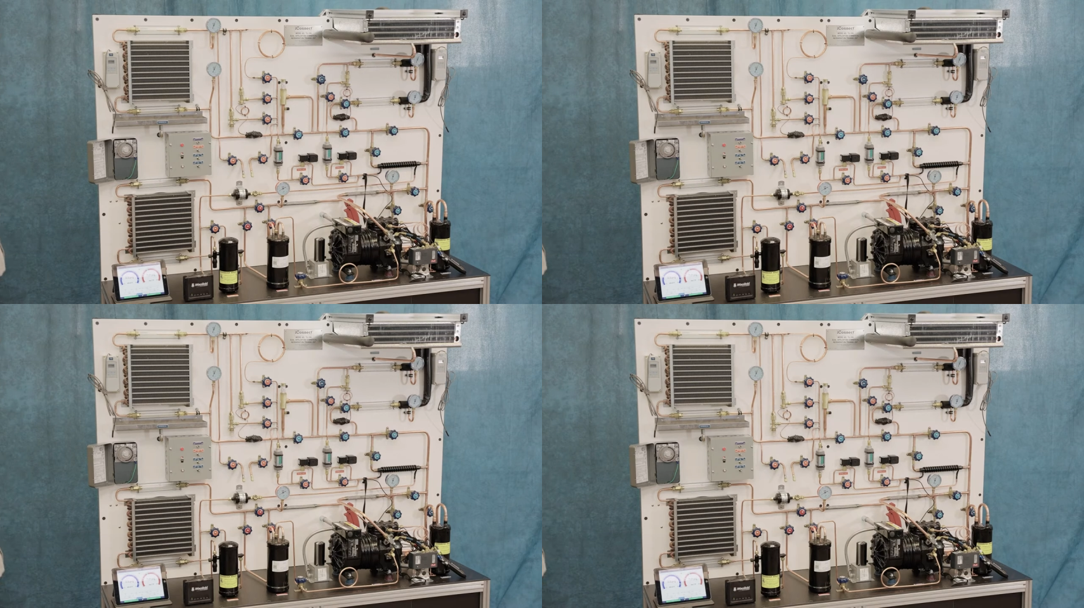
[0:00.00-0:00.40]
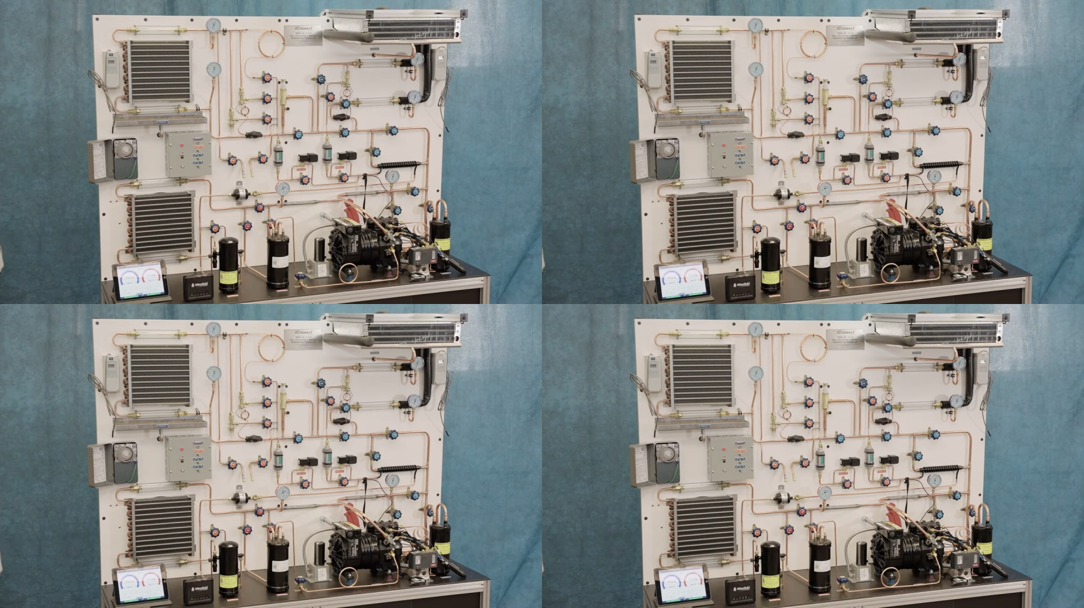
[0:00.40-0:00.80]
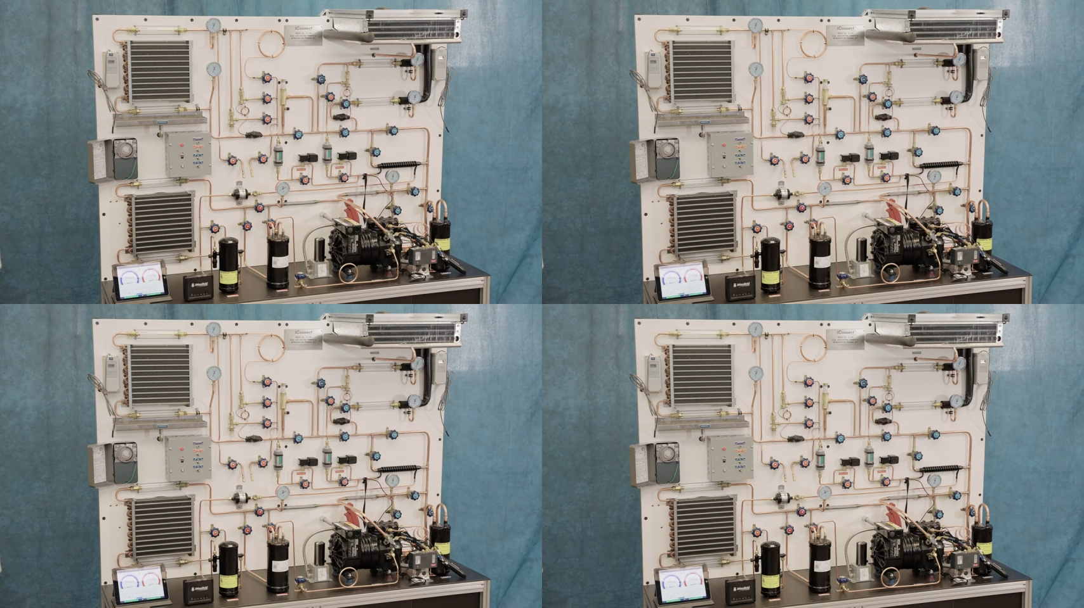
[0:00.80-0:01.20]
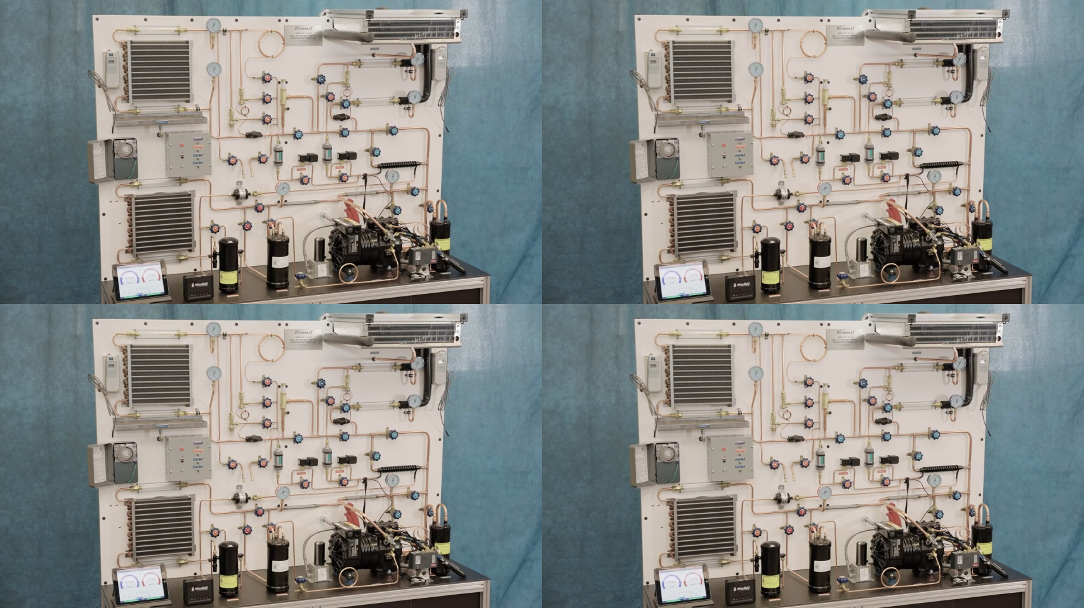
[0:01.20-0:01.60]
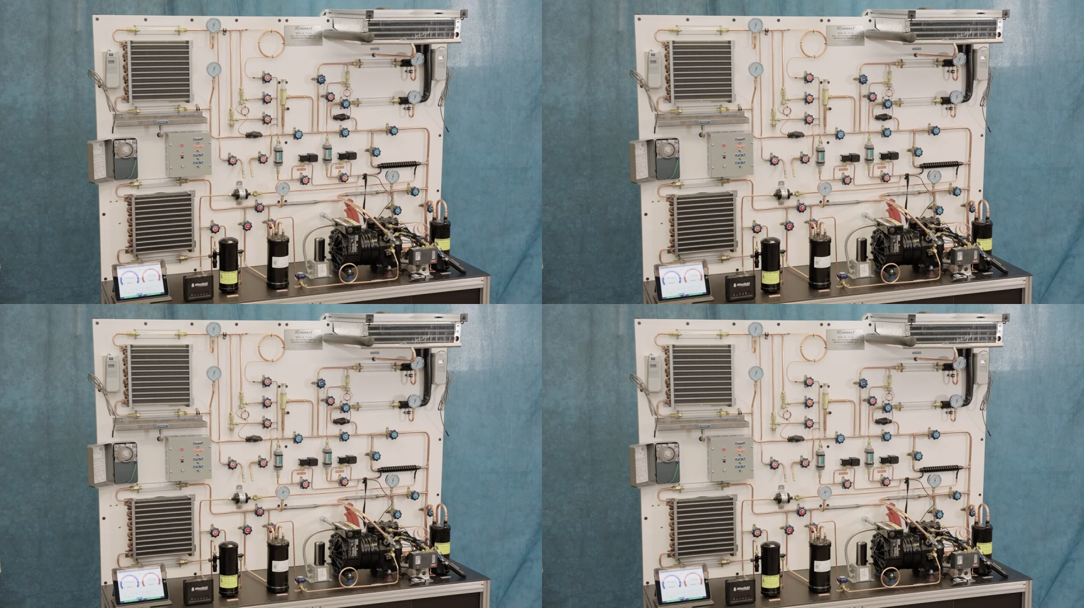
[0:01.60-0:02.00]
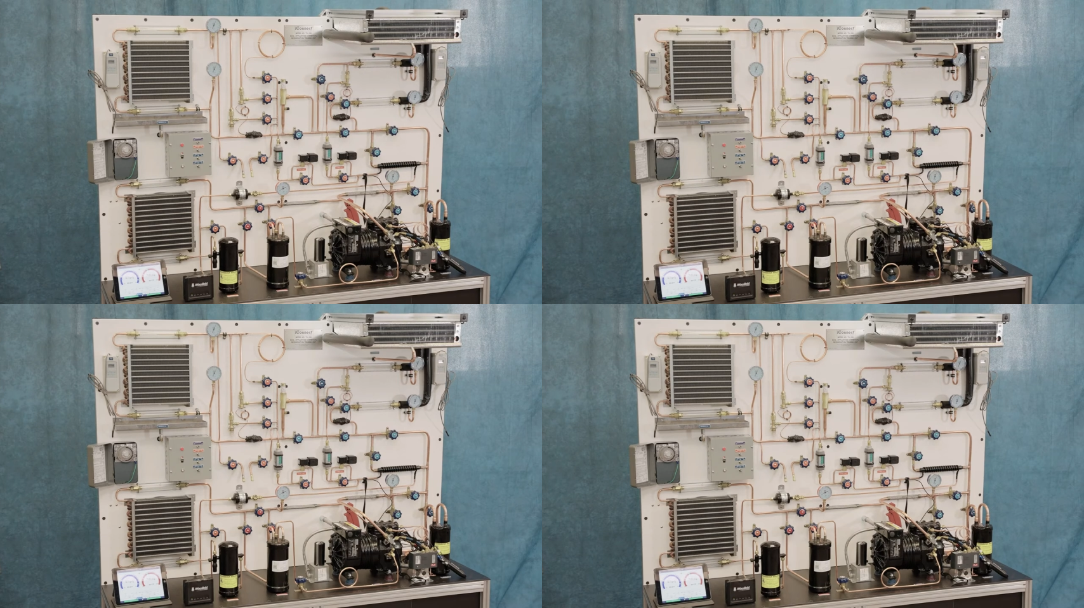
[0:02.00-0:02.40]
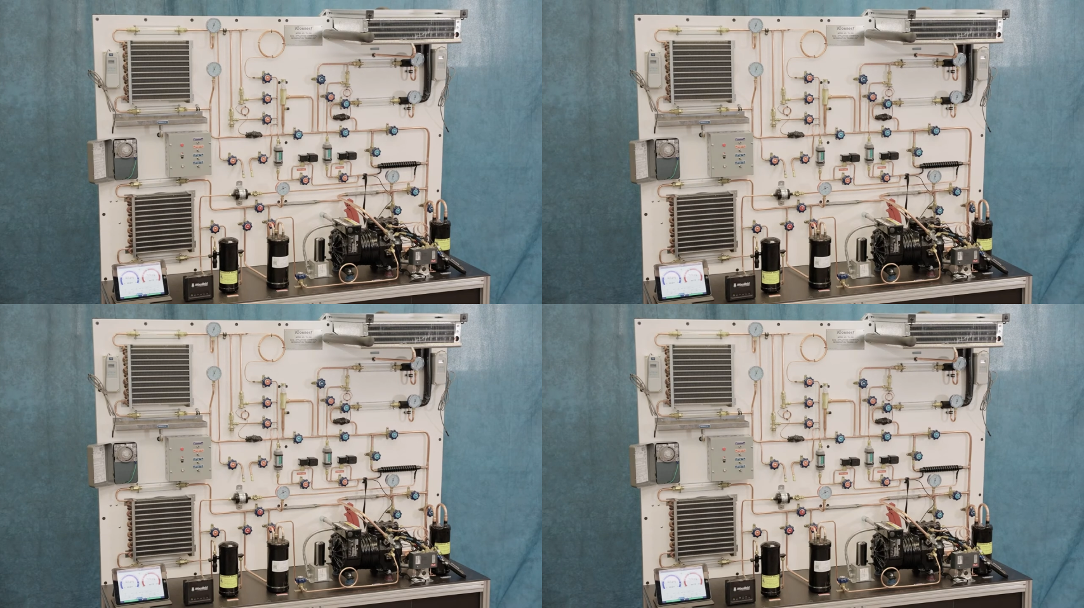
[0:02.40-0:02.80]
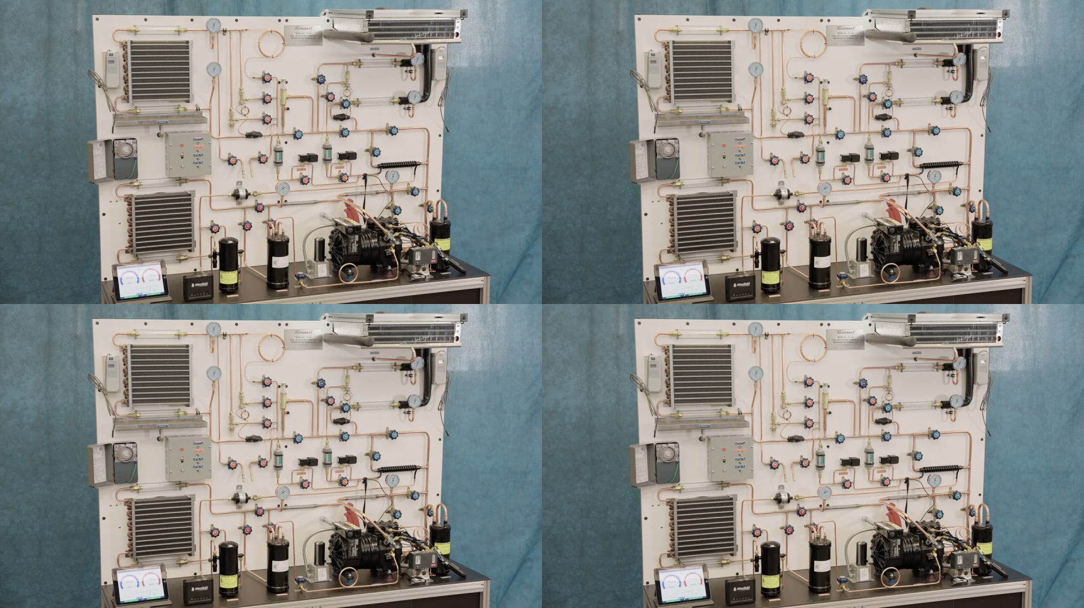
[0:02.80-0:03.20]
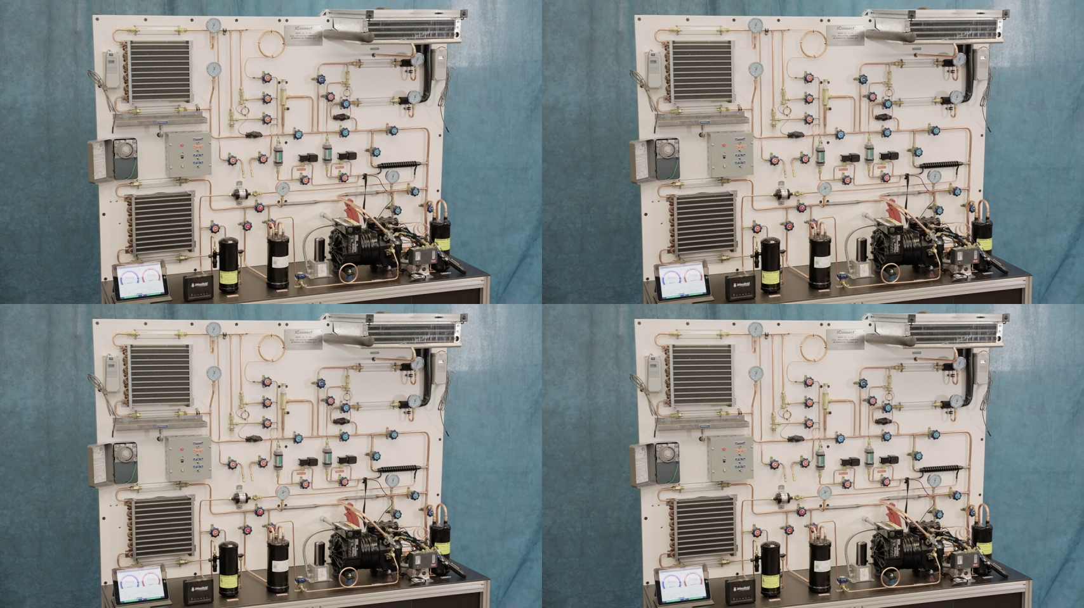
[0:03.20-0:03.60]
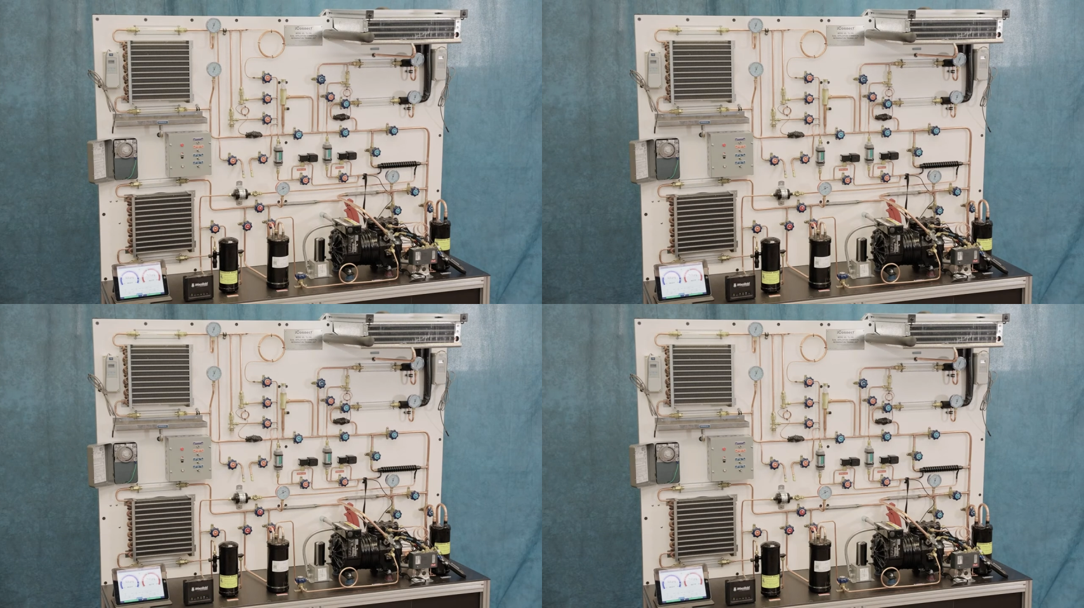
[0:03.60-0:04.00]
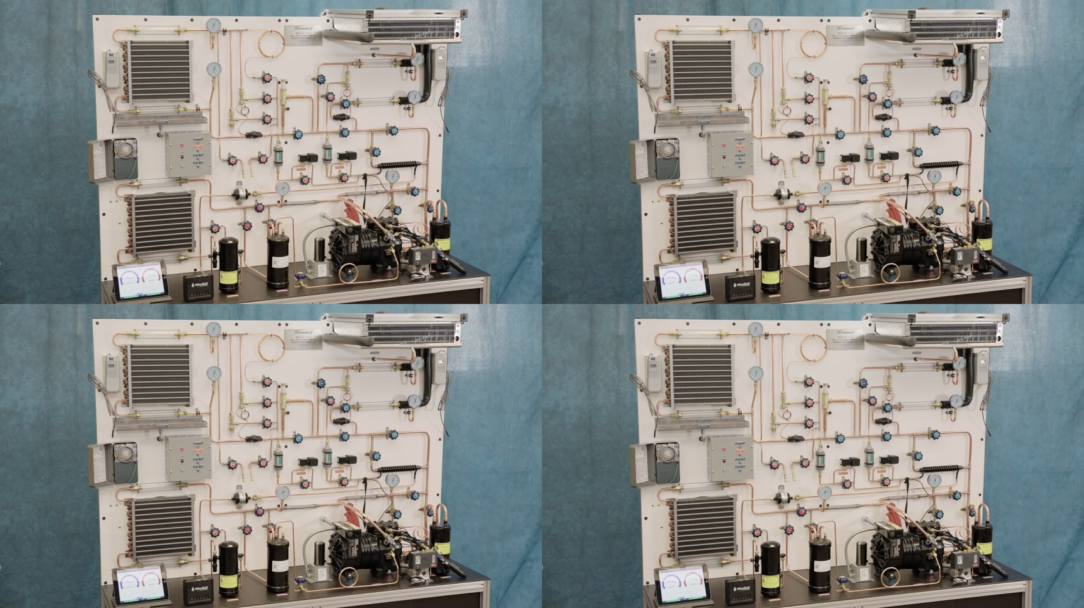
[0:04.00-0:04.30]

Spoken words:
[unreadable: no face in view]